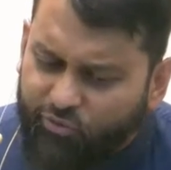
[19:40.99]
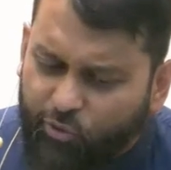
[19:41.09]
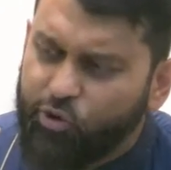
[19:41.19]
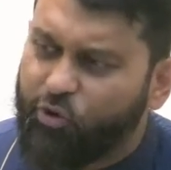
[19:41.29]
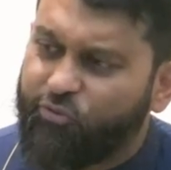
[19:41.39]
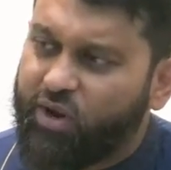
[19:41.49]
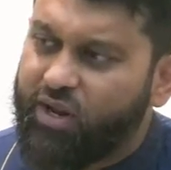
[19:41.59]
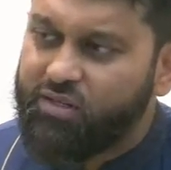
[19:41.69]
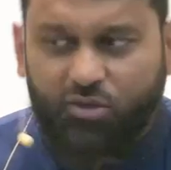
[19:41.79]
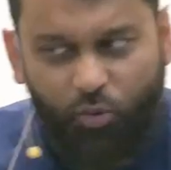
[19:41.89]
for your
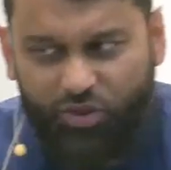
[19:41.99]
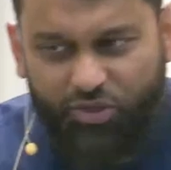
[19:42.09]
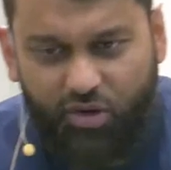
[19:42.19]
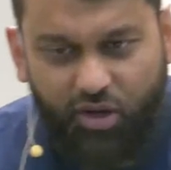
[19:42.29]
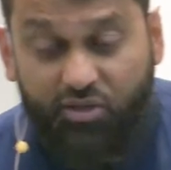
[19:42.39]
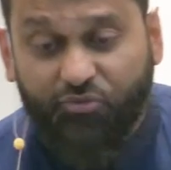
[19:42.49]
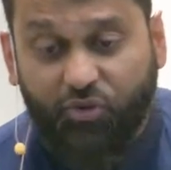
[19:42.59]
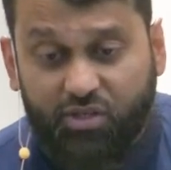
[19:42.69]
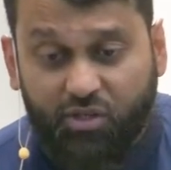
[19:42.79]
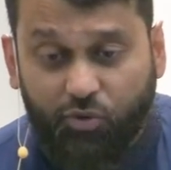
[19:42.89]
friends when they're not in
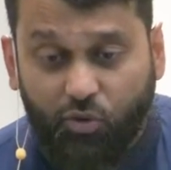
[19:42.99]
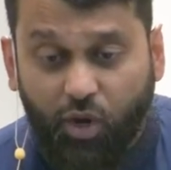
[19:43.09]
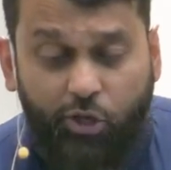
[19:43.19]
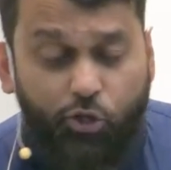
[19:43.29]
front of you. You.